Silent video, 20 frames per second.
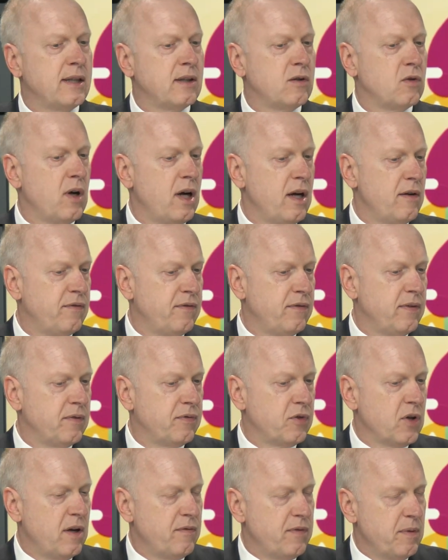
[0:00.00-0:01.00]
you have, if
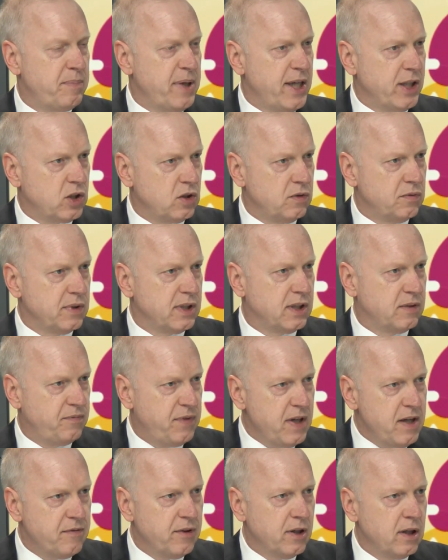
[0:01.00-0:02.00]
you have a patient with
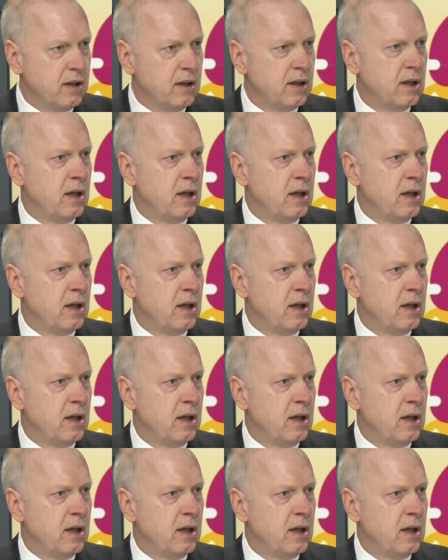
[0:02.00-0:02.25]
fever